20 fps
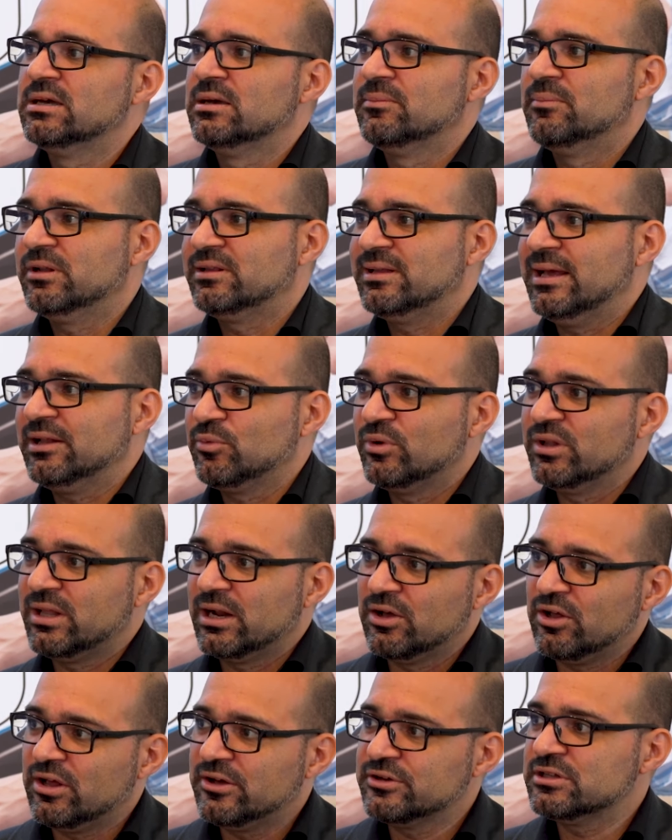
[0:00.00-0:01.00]
but that will
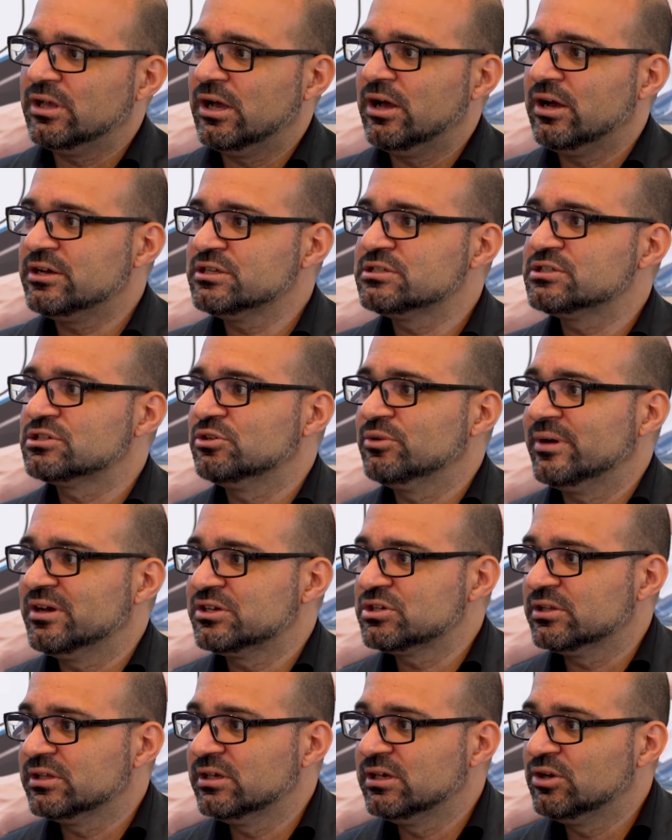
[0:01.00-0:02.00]
allow us to
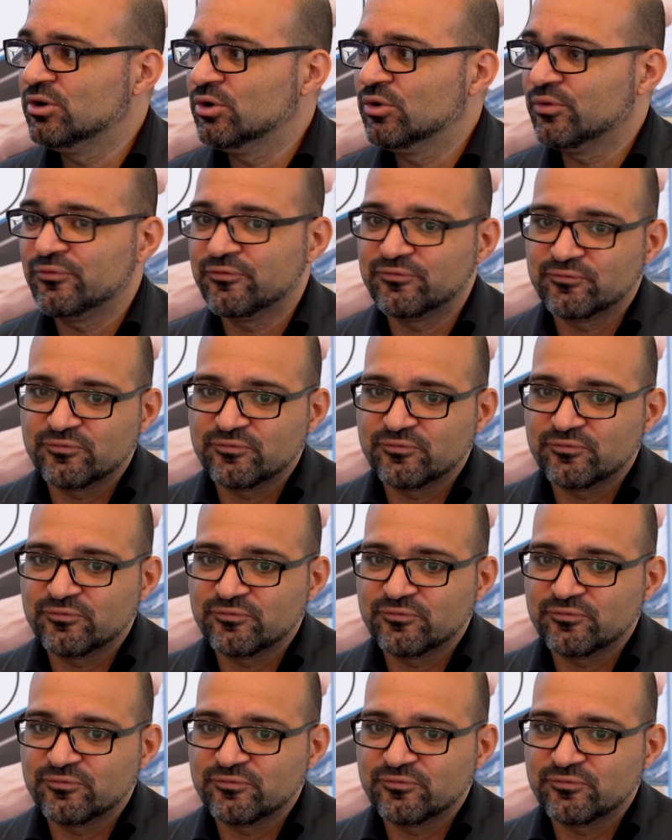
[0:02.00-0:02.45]
actually go